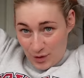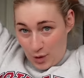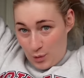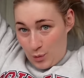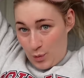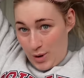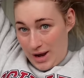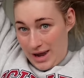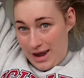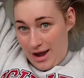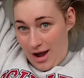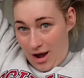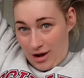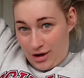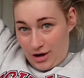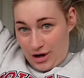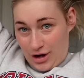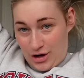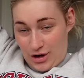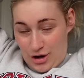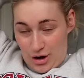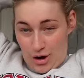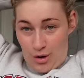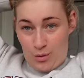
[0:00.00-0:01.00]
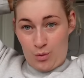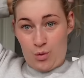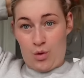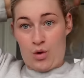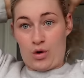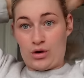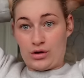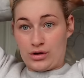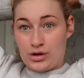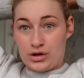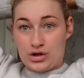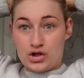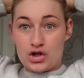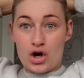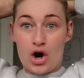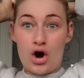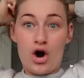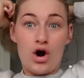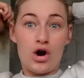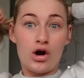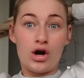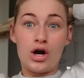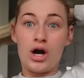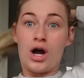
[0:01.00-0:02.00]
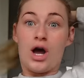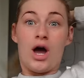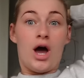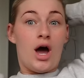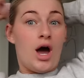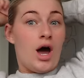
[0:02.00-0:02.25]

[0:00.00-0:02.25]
We are gonna walk the dog.